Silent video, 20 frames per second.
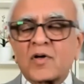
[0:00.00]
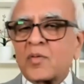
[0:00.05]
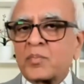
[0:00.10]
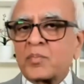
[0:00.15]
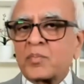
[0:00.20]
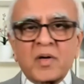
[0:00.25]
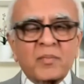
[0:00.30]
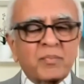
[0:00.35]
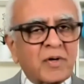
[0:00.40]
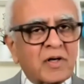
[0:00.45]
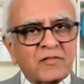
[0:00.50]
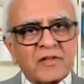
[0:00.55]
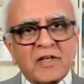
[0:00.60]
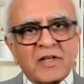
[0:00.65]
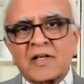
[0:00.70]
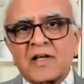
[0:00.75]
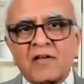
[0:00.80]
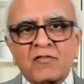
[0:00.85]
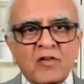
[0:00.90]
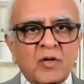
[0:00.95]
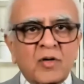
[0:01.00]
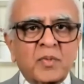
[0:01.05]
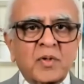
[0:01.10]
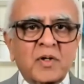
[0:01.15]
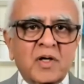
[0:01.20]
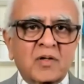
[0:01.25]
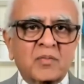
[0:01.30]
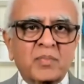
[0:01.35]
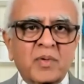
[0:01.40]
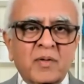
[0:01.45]
People will give you
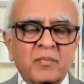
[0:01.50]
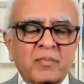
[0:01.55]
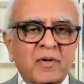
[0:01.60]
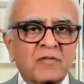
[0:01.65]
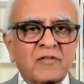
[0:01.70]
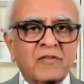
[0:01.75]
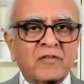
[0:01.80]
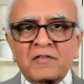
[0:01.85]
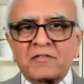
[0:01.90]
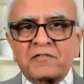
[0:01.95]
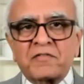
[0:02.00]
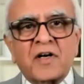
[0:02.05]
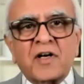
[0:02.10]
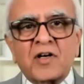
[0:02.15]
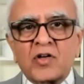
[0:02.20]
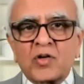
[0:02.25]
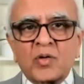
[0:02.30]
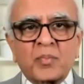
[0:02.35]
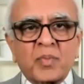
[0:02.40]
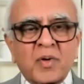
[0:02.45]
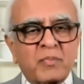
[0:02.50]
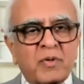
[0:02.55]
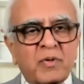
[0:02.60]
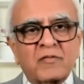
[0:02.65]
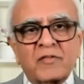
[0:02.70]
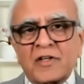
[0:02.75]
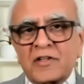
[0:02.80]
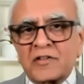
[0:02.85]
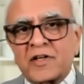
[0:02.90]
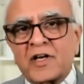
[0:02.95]
birth, people will feed you,
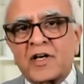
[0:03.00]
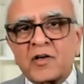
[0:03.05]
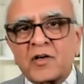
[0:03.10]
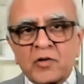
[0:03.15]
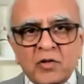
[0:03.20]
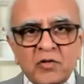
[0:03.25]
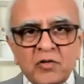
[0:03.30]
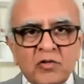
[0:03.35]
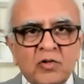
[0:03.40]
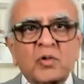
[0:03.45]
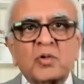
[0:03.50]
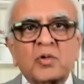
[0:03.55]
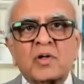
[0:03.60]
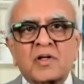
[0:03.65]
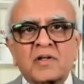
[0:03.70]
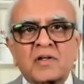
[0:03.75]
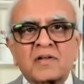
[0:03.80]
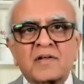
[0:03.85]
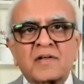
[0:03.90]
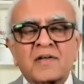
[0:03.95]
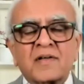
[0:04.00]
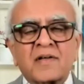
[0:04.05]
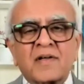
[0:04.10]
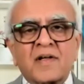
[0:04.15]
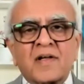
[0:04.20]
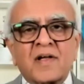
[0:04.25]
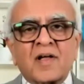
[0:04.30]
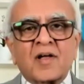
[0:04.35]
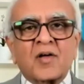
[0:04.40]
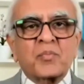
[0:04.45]
people will send you to school.
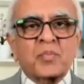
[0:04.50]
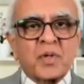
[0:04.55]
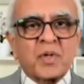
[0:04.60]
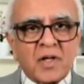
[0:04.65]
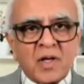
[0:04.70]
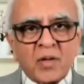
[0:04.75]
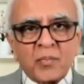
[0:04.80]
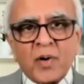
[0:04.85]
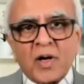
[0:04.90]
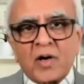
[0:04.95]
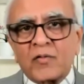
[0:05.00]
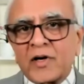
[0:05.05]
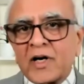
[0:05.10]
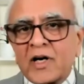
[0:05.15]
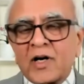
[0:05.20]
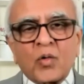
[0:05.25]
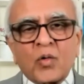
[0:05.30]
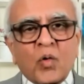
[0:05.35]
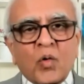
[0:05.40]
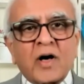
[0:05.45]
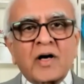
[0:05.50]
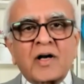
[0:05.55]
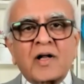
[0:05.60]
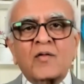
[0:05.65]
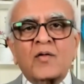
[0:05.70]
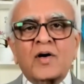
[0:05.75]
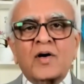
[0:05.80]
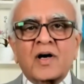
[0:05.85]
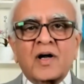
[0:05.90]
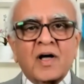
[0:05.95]
People will do
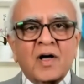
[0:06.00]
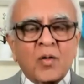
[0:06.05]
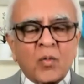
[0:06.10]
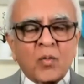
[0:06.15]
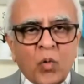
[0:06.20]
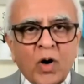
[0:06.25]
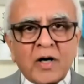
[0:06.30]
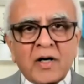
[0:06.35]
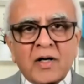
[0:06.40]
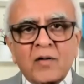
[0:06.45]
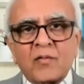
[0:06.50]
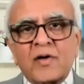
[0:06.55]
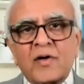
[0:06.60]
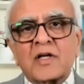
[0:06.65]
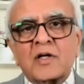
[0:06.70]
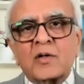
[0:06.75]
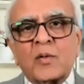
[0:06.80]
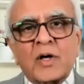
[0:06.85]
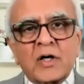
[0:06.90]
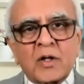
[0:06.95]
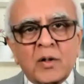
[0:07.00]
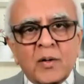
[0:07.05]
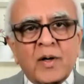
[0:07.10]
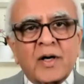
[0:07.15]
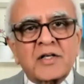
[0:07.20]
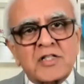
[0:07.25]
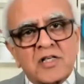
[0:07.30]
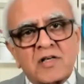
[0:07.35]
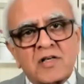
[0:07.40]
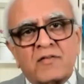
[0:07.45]
whatever you want to
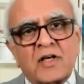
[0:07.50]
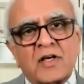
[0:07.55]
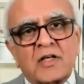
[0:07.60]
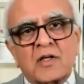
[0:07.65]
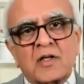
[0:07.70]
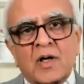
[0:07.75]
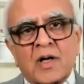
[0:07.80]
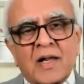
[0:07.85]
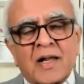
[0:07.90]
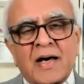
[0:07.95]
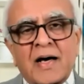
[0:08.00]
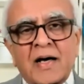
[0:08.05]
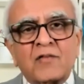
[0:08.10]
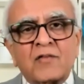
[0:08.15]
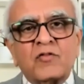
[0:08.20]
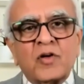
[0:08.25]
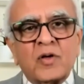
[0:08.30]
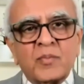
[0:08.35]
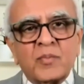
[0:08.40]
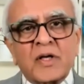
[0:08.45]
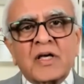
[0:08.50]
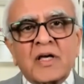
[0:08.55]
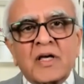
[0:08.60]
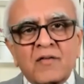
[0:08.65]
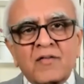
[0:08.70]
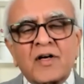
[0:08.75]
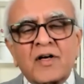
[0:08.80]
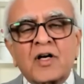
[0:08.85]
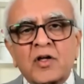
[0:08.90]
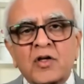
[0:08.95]
achieve in your life will be
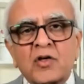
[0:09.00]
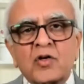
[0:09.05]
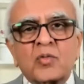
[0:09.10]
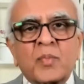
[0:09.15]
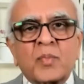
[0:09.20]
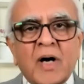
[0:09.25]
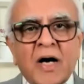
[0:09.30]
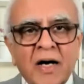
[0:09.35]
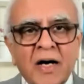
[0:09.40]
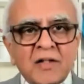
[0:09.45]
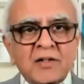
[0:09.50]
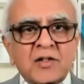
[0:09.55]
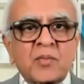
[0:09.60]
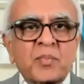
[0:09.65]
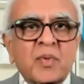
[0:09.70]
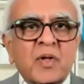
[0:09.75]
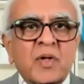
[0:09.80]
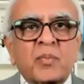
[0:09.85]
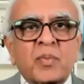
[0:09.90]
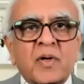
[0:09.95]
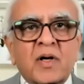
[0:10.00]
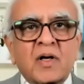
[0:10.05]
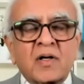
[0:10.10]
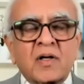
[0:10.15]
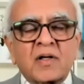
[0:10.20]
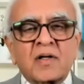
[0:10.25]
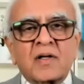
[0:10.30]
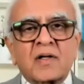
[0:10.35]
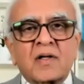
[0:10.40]
given to you by other people.